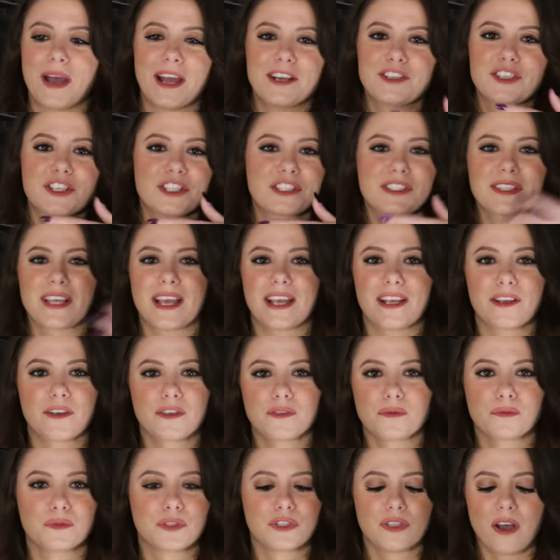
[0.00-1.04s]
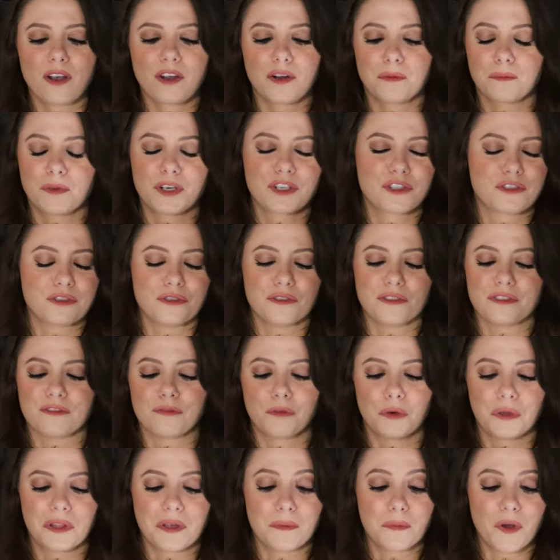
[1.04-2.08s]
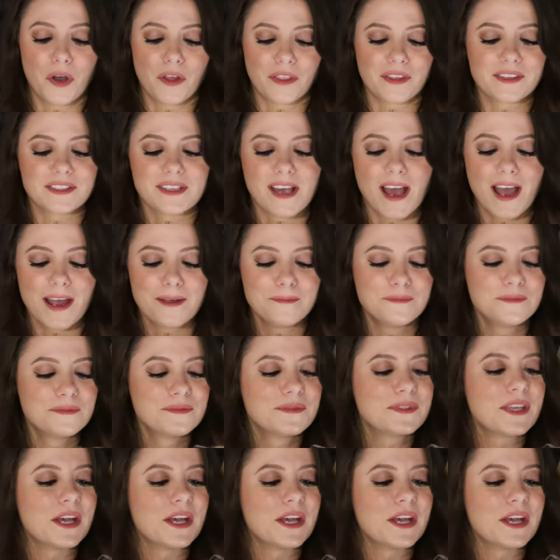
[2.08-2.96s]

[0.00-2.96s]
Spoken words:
I just like saw commercials for them all the time.